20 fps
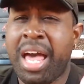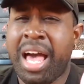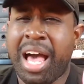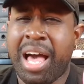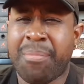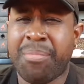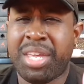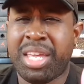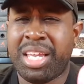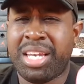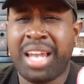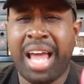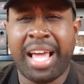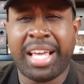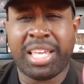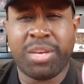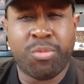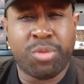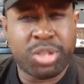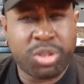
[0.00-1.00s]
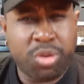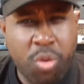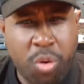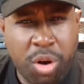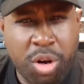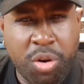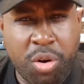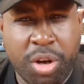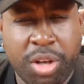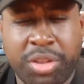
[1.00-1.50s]
I mean, Nike, what's
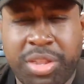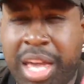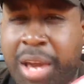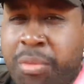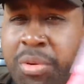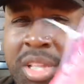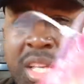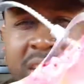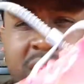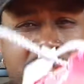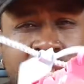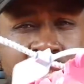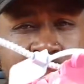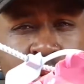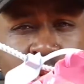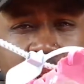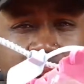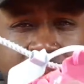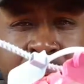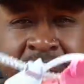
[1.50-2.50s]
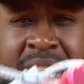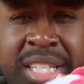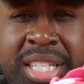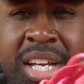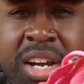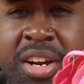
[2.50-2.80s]
going on? They released the Tulip Pinks here,